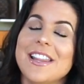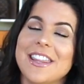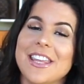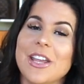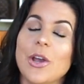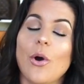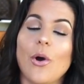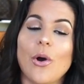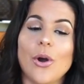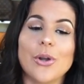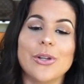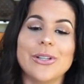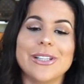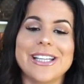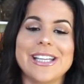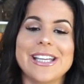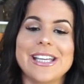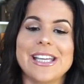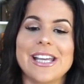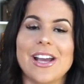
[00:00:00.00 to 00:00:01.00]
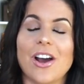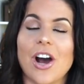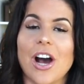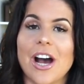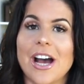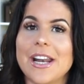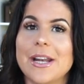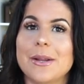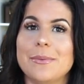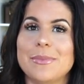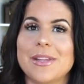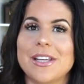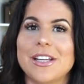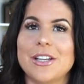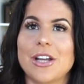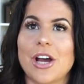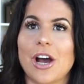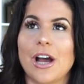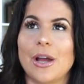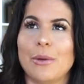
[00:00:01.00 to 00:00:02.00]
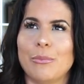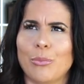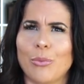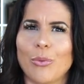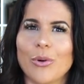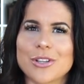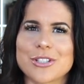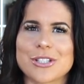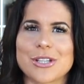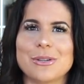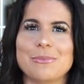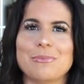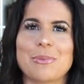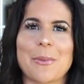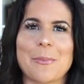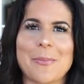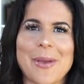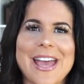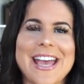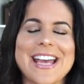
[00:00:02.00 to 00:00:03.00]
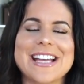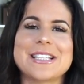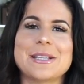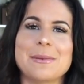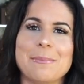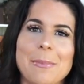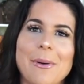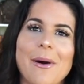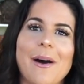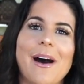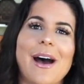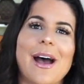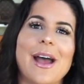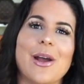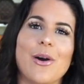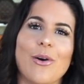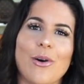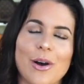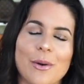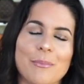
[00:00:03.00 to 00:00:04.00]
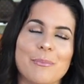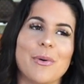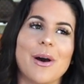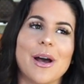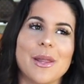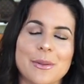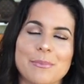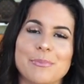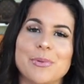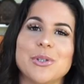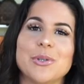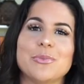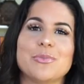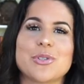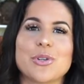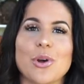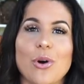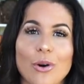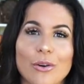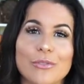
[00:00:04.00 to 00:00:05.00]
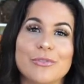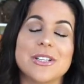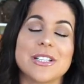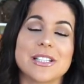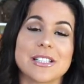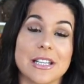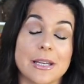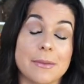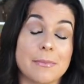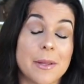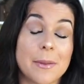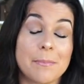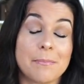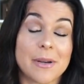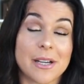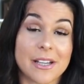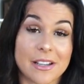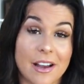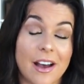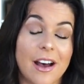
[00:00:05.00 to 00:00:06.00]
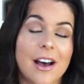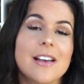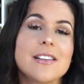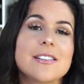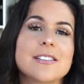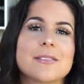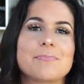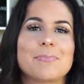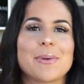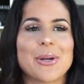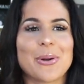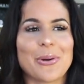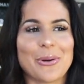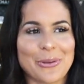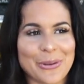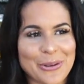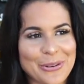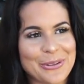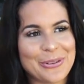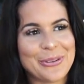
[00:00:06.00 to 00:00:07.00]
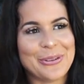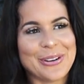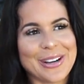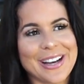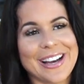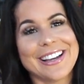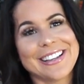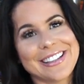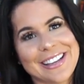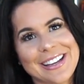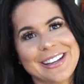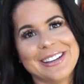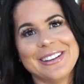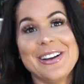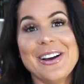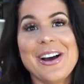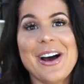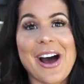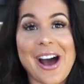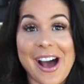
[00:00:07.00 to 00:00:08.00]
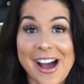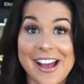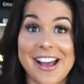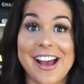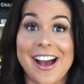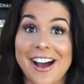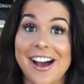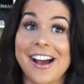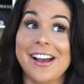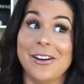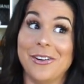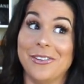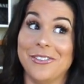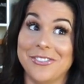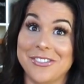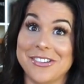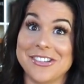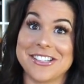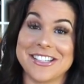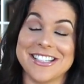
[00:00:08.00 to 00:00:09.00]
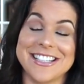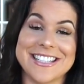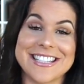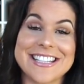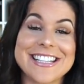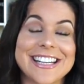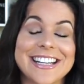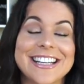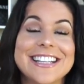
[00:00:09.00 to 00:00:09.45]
The only item that I wasn't prepared to buy and bite the bullet was obviously the Pegasus, but oh, again, I, I obviously did